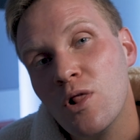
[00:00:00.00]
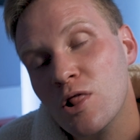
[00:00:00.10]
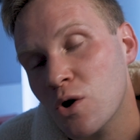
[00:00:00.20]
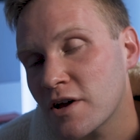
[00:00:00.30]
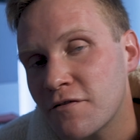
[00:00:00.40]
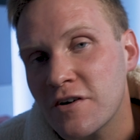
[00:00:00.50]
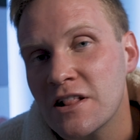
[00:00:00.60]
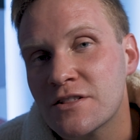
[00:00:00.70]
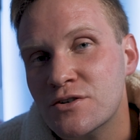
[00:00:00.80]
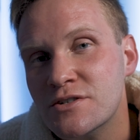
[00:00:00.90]
low cut
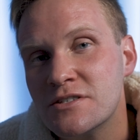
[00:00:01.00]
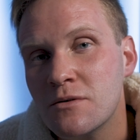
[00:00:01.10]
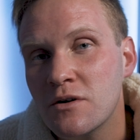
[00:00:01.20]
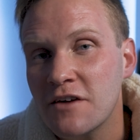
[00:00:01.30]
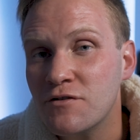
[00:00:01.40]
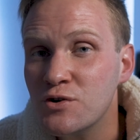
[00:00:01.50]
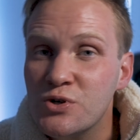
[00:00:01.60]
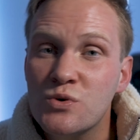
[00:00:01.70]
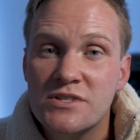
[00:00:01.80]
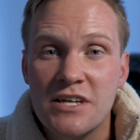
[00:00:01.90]
filters, if
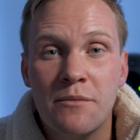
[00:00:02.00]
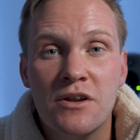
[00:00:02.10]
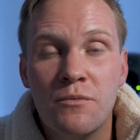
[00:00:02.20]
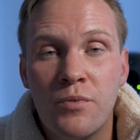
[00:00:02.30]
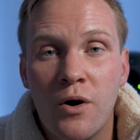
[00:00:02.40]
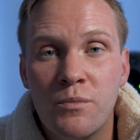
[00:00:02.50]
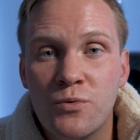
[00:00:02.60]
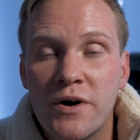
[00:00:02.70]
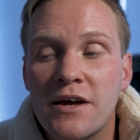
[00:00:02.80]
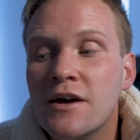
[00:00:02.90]
you use them in a proper
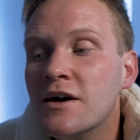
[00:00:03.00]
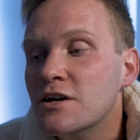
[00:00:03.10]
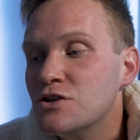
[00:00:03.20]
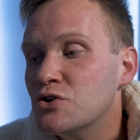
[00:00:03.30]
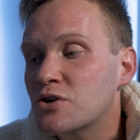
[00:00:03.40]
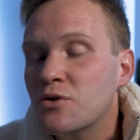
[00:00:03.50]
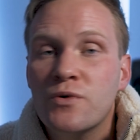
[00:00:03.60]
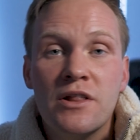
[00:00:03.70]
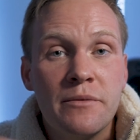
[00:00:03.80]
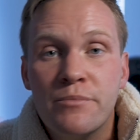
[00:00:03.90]
way, you can
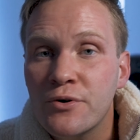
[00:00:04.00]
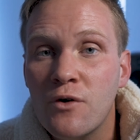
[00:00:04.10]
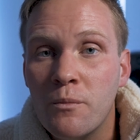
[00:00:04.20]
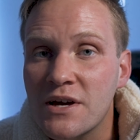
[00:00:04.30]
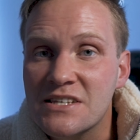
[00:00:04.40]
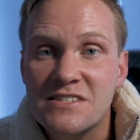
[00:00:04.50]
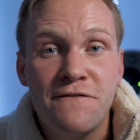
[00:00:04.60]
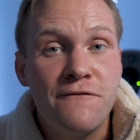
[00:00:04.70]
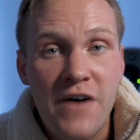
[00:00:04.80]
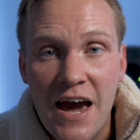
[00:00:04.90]
really improve your mix
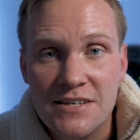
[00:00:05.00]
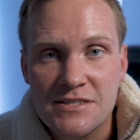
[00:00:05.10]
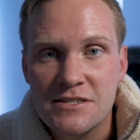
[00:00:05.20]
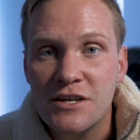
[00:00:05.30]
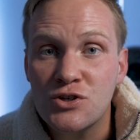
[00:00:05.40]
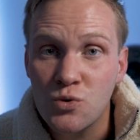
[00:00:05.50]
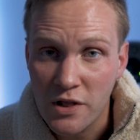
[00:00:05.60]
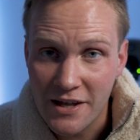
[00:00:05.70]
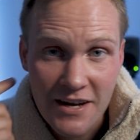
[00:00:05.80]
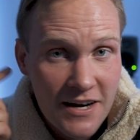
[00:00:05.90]
fast and you will
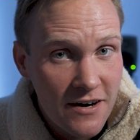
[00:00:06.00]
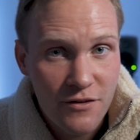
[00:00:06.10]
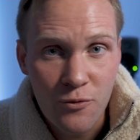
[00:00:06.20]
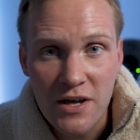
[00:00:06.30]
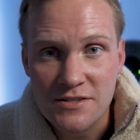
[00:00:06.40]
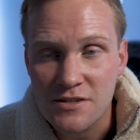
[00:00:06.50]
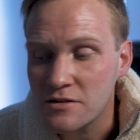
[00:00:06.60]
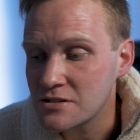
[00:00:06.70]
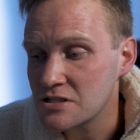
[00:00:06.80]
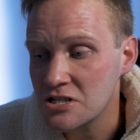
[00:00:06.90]
hear the
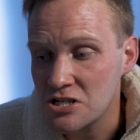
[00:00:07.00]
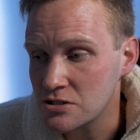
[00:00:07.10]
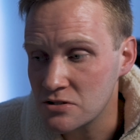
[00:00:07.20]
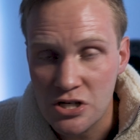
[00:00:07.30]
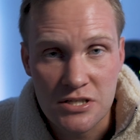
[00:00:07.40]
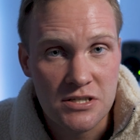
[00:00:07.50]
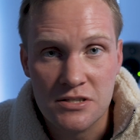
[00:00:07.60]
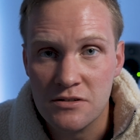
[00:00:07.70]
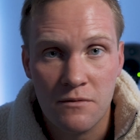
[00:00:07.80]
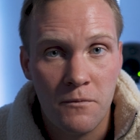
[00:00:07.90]
results in
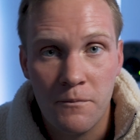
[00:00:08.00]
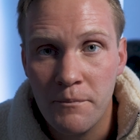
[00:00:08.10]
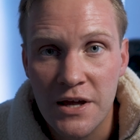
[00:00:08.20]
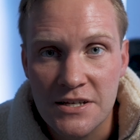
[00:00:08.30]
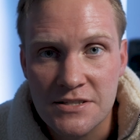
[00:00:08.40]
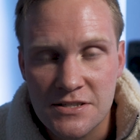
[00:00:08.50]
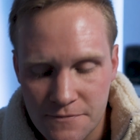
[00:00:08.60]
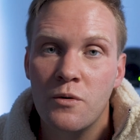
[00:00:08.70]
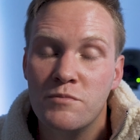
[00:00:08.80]
just minutes.